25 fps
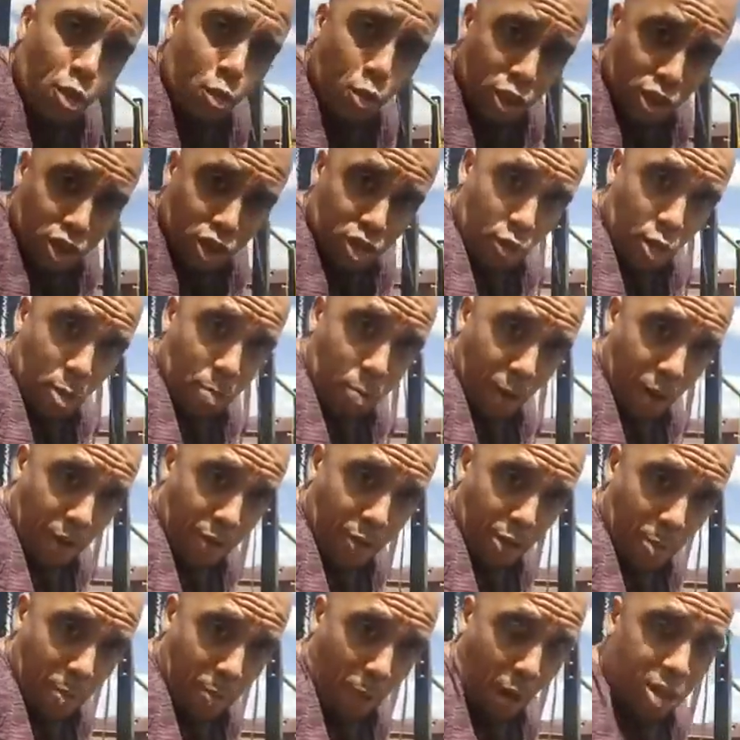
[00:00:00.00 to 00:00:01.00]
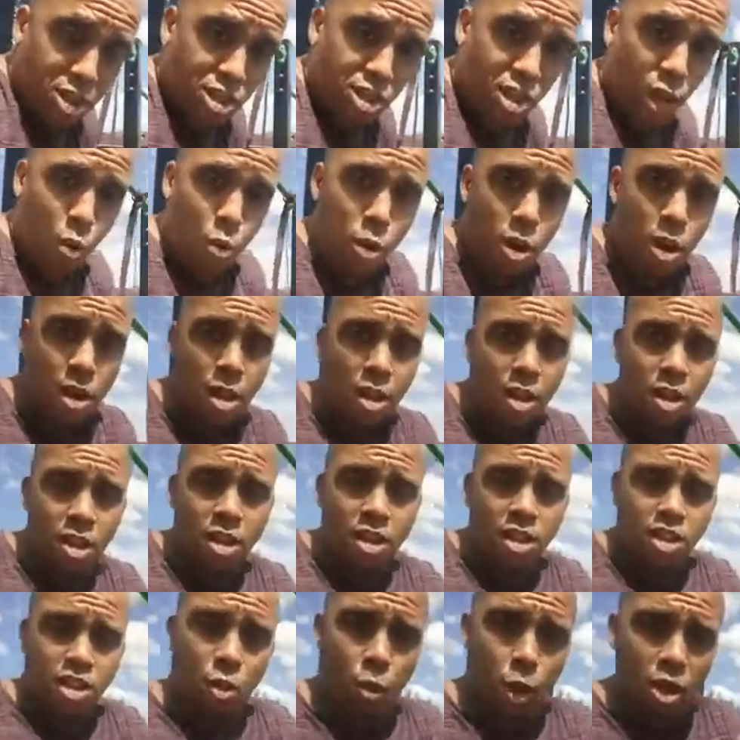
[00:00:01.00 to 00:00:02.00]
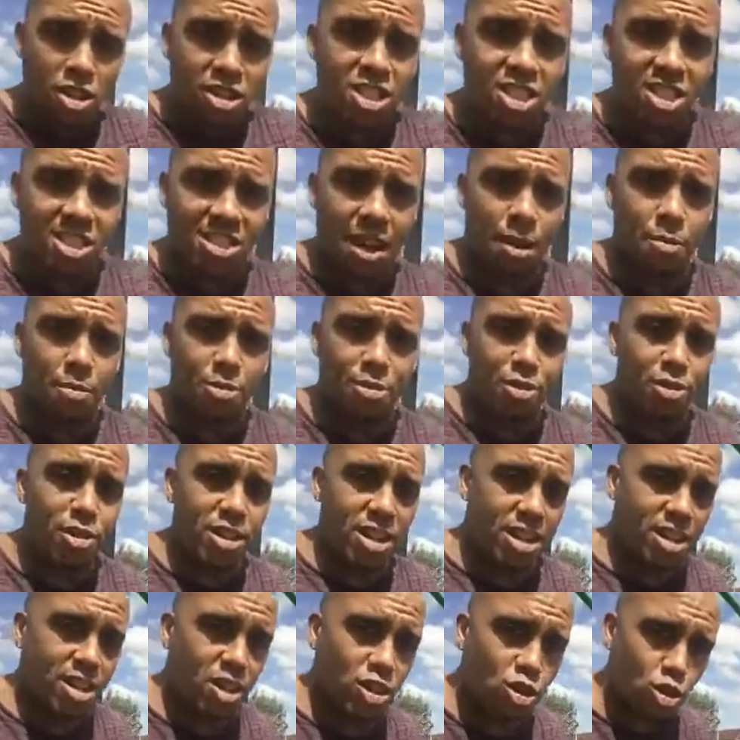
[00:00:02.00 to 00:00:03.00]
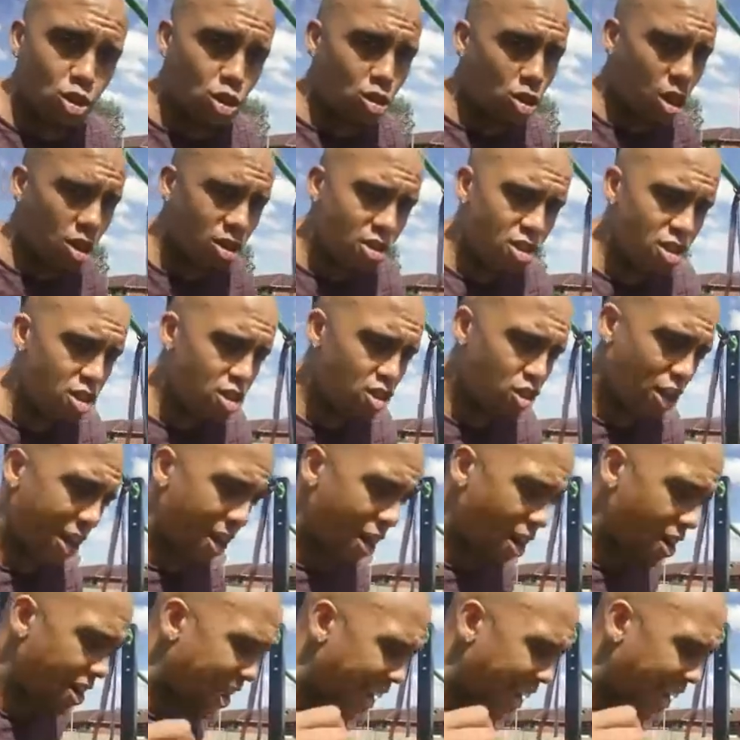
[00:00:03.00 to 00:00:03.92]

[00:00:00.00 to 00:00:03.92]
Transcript: you're up over the bar. So on your step 3, you just concentrate on getting